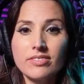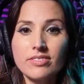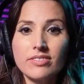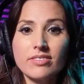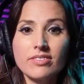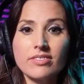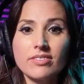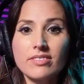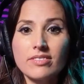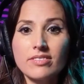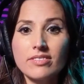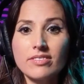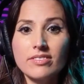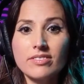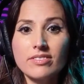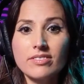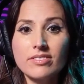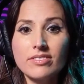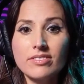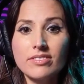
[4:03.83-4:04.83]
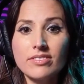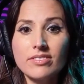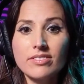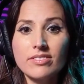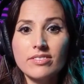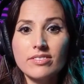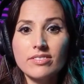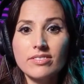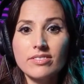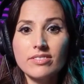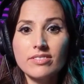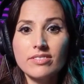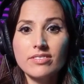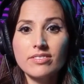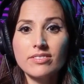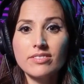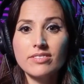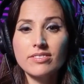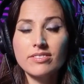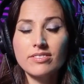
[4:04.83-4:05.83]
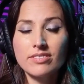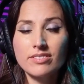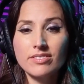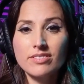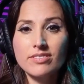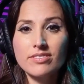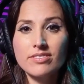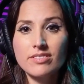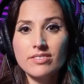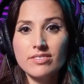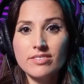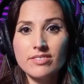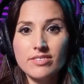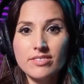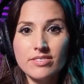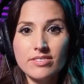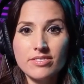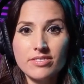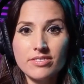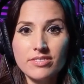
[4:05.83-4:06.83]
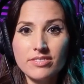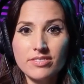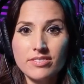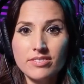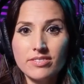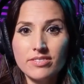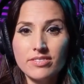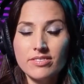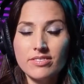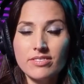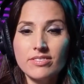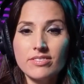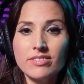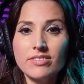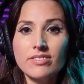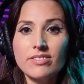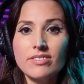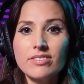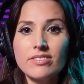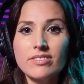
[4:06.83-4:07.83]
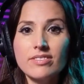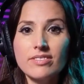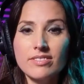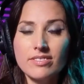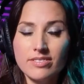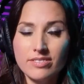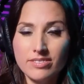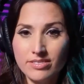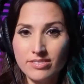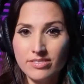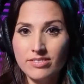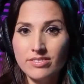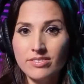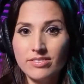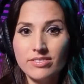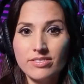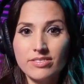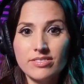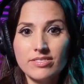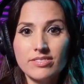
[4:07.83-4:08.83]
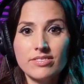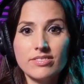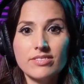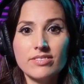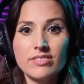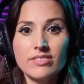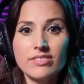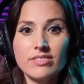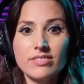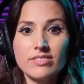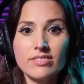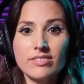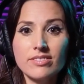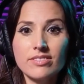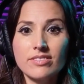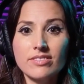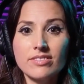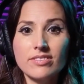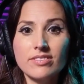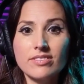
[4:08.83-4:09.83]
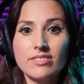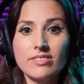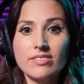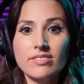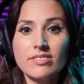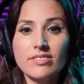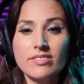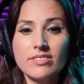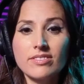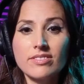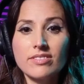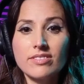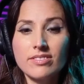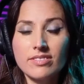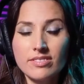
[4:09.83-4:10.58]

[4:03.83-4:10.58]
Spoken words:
The person shown says nothing.